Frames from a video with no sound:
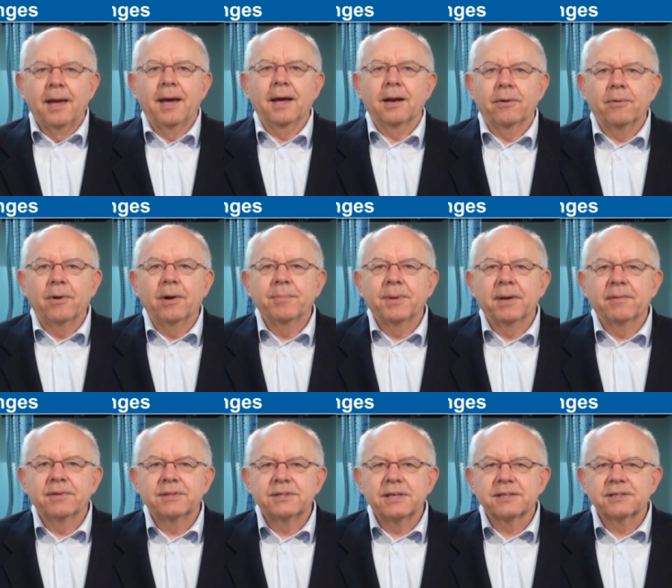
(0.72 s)
Hello, I'm
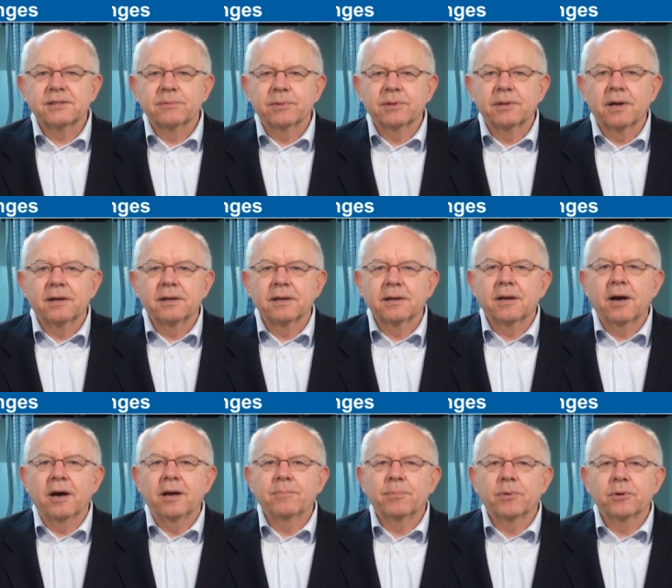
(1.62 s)
David Chaston with ninety at
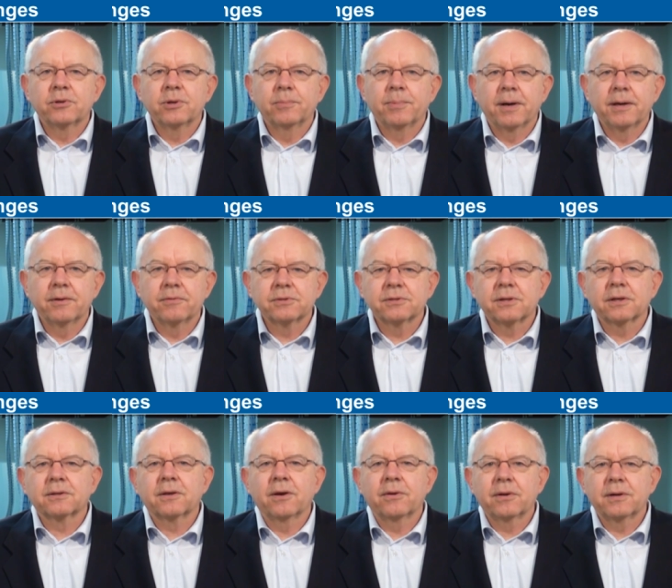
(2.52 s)
nine, brought to you by interest
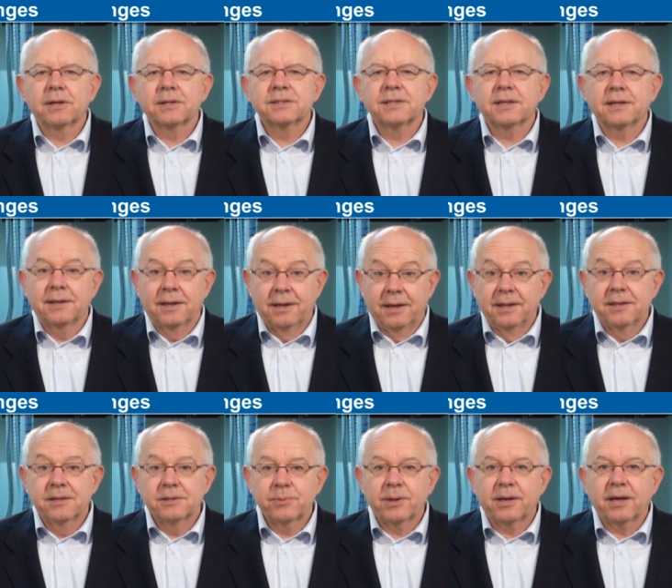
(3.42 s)
dot co dot n z.
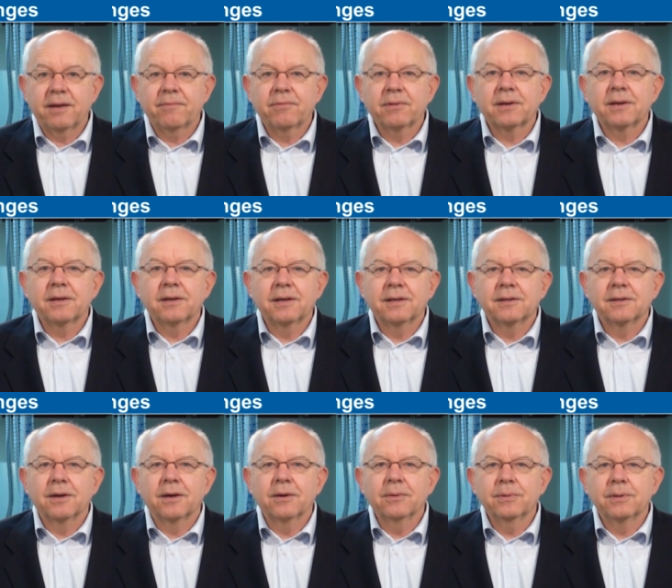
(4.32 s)
This week, get everything you need
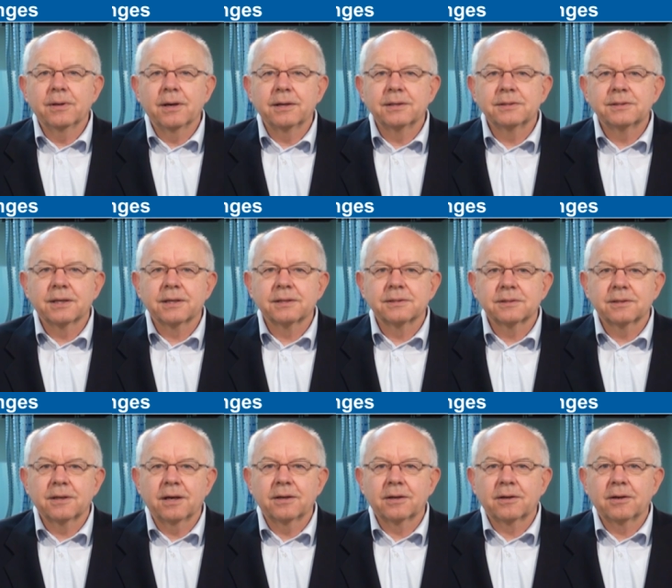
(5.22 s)
to know in ninety seconds
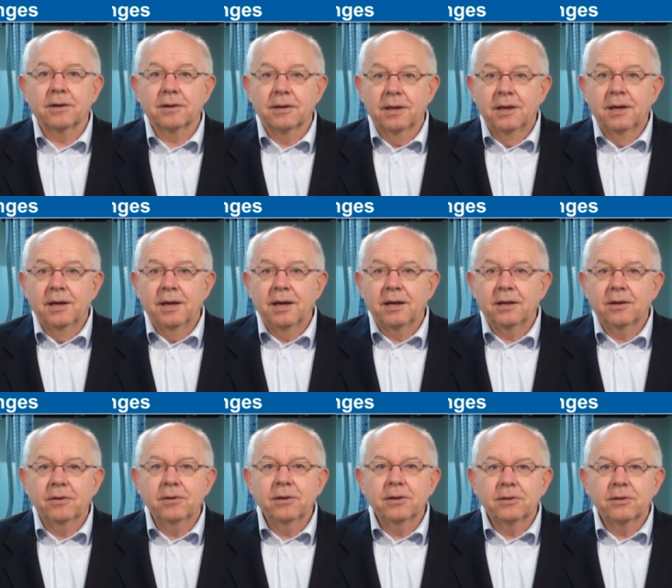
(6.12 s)
at nine o'clock,
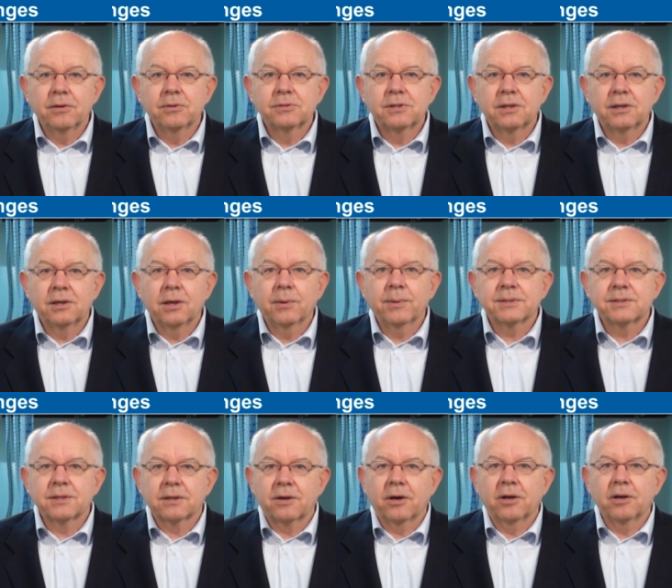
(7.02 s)
including news the U
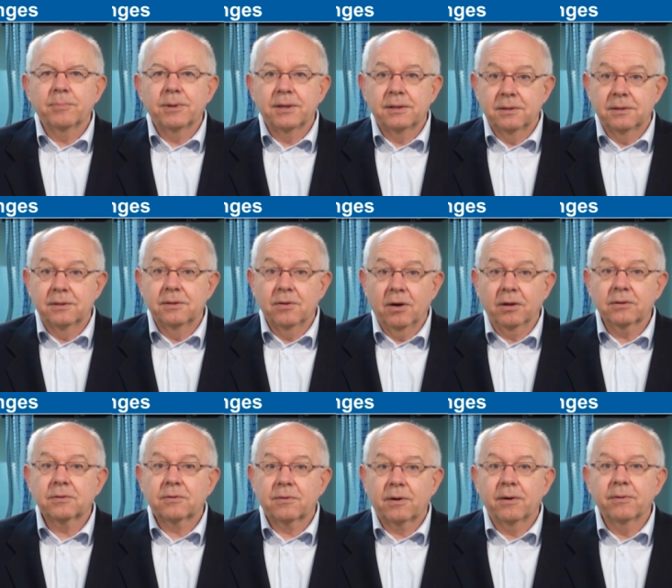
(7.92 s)
S economy did
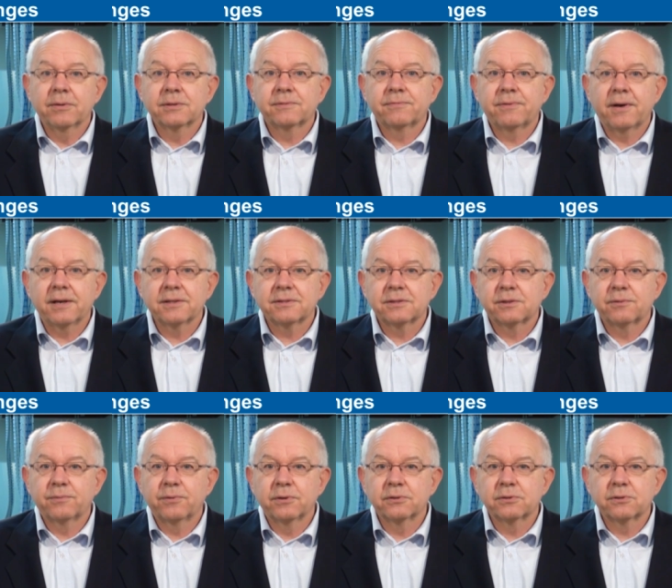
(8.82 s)
not grow as fast as
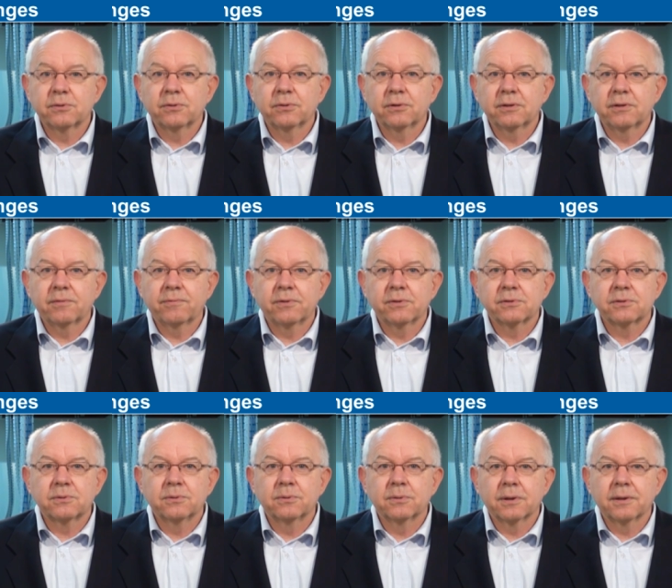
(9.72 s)
first thought in the
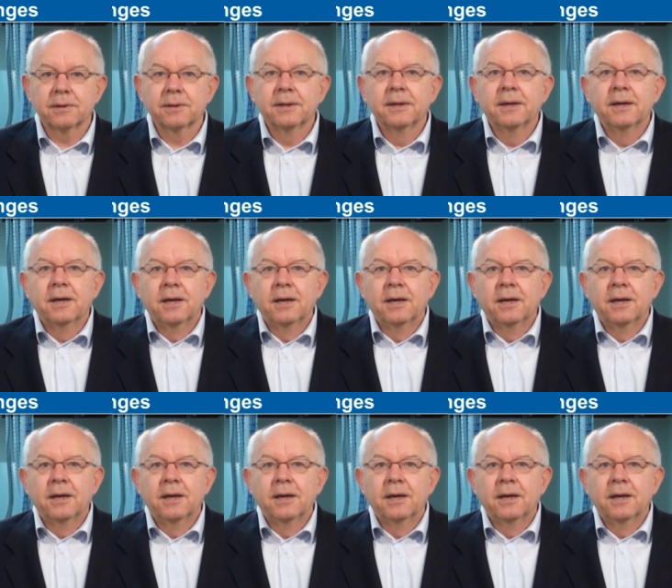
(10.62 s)
first quarter.